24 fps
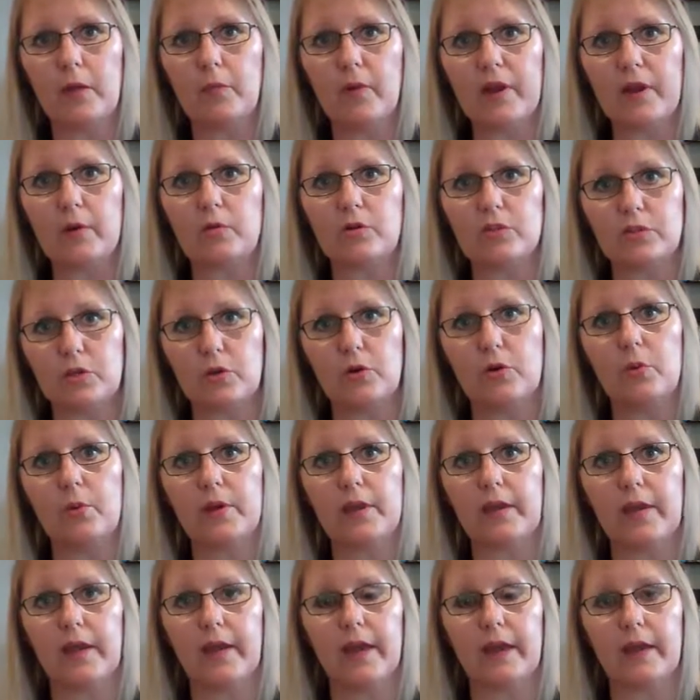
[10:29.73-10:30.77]
And we will do what
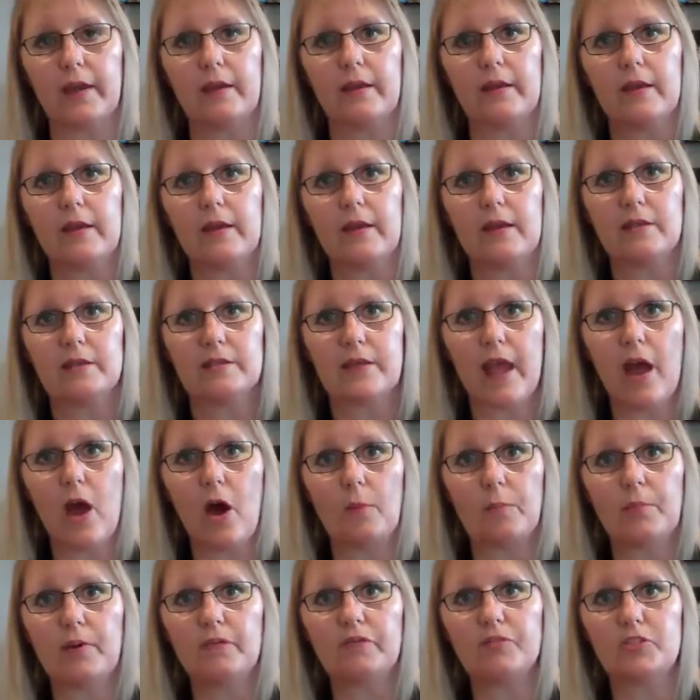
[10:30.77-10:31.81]
we can to
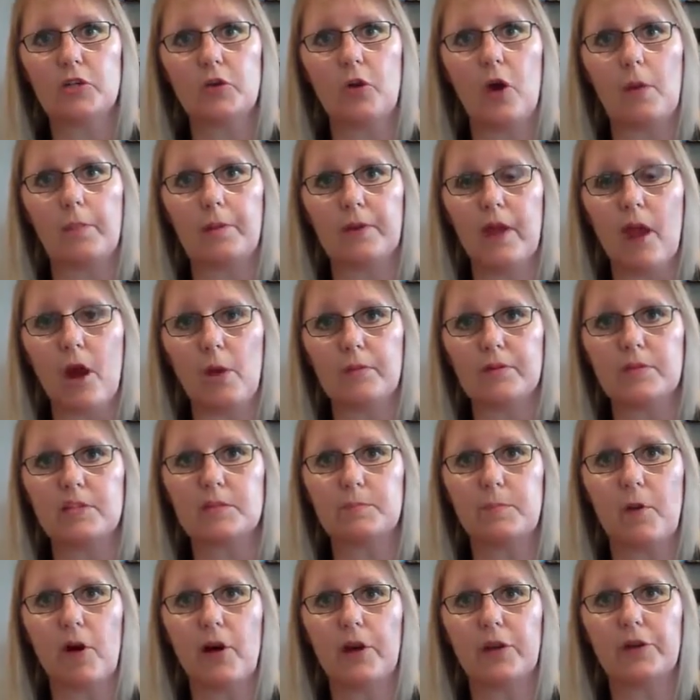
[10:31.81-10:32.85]
help lift you up and help
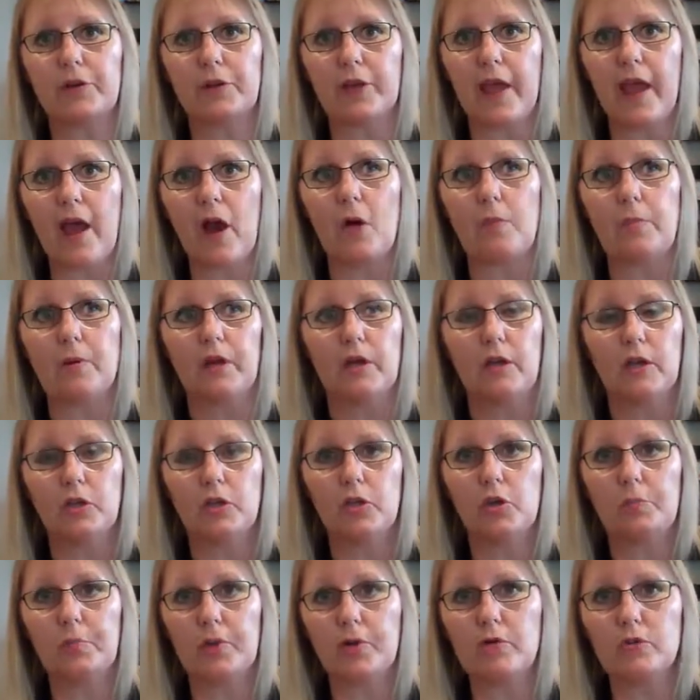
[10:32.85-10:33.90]
inspire you and help
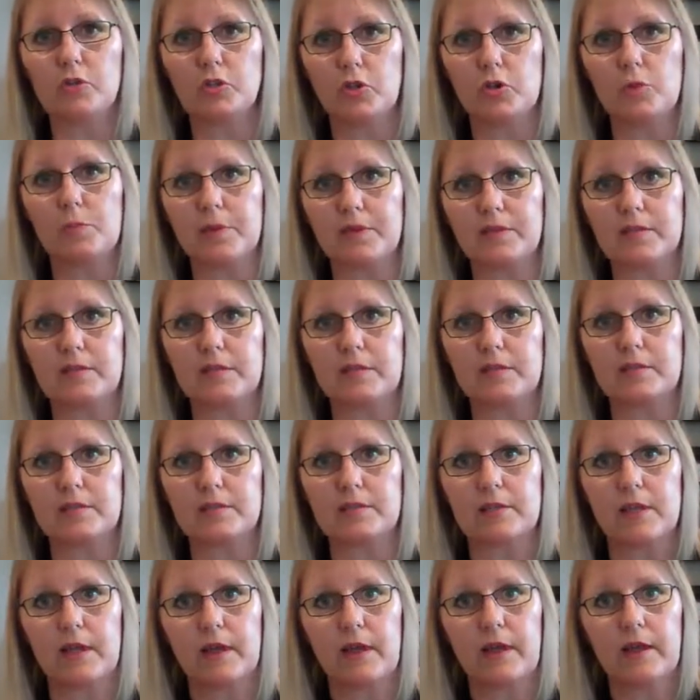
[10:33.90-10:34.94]
you build your
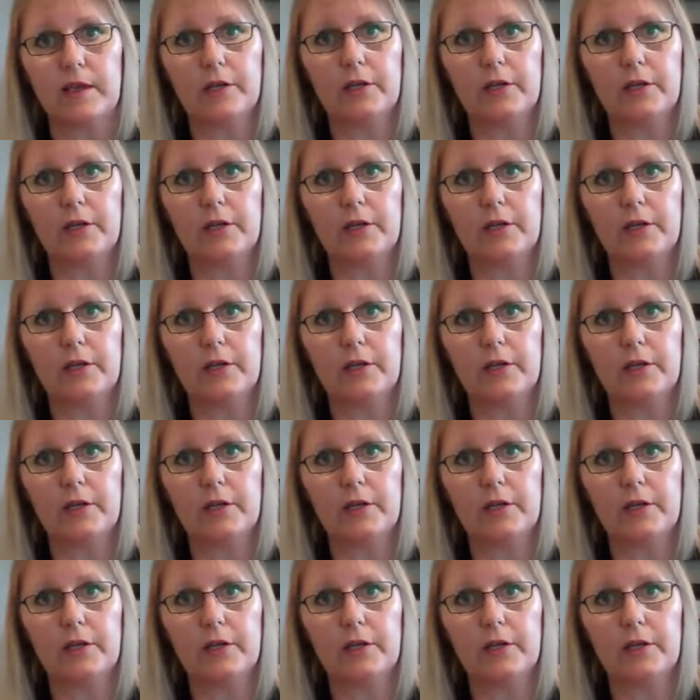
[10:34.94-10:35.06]
business.